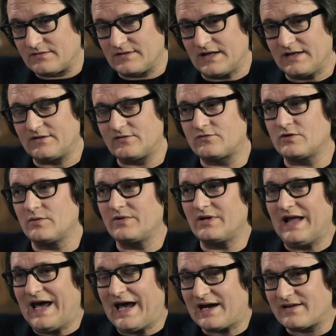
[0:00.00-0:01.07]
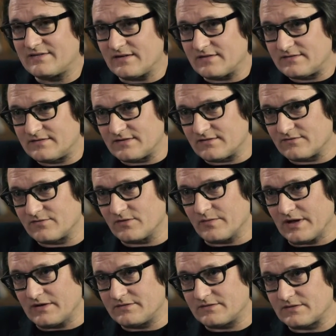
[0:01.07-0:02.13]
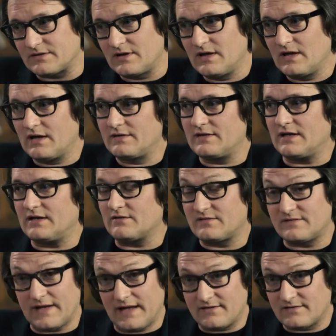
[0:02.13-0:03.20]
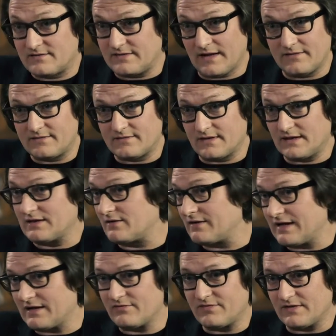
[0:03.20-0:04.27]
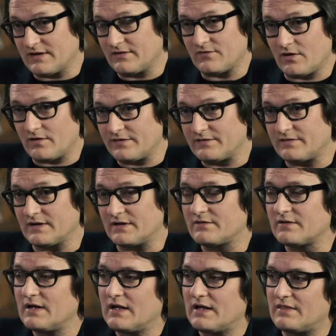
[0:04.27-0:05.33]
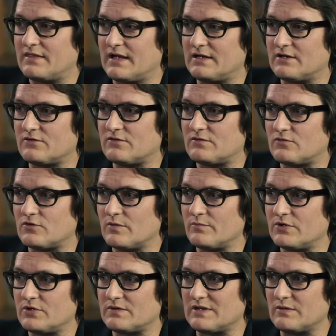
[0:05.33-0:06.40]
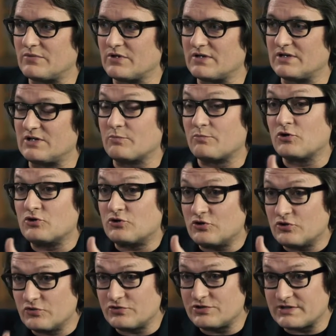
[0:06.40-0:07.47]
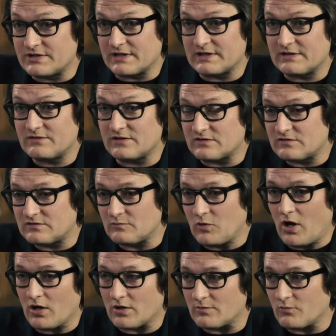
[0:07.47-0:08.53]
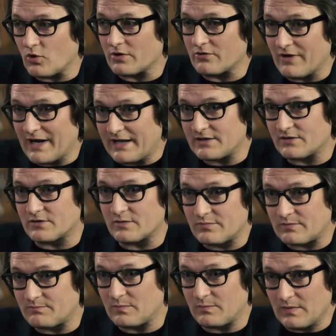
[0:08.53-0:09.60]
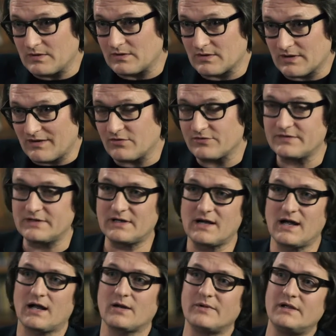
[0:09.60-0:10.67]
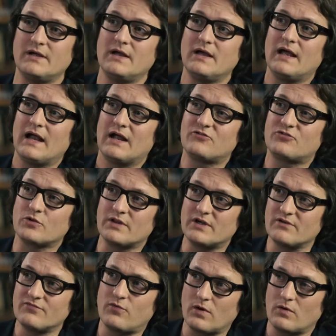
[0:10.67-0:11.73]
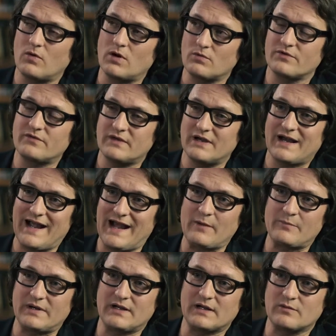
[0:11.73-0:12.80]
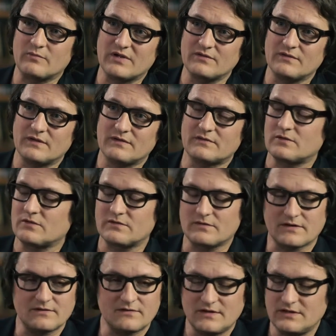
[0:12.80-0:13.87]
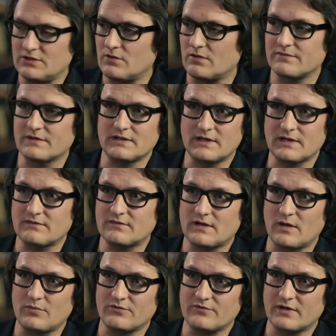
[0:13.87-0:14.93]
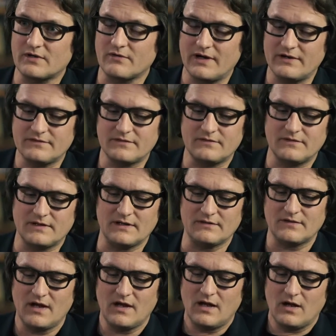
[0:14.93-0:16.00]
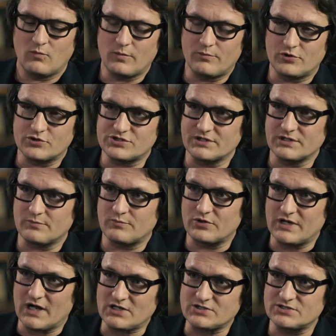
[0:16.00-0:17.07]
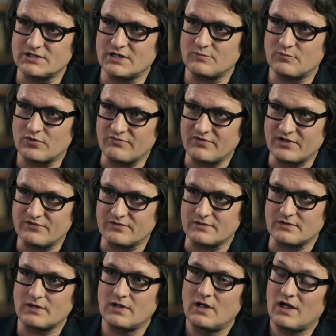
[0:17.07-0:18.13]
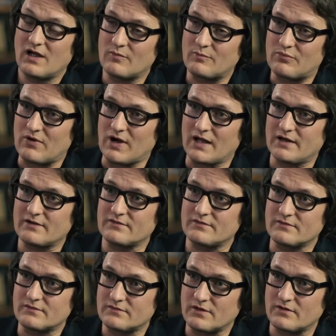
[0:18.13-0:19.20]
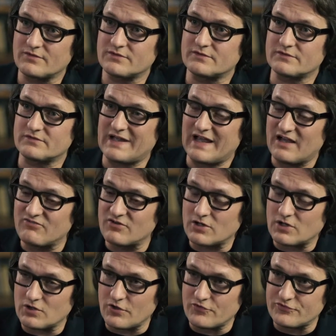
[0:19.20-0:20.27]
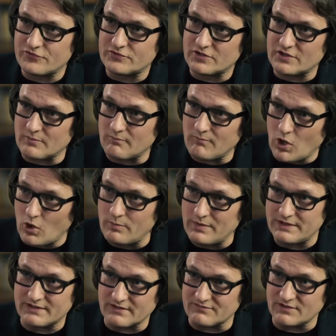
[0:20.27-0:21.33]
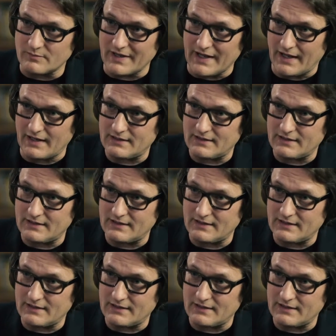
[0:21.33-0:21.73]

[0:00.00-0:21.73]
They distribute access to information. Sensing, Internet of Things, all these things. They distribute the ability to produce things at smaller, more granular levels in the economy. And so therefore what we're seeing happening in business, this will continue over the next couple generations, is we're pushing the production and provision of products and services ever closer to the moment of demand.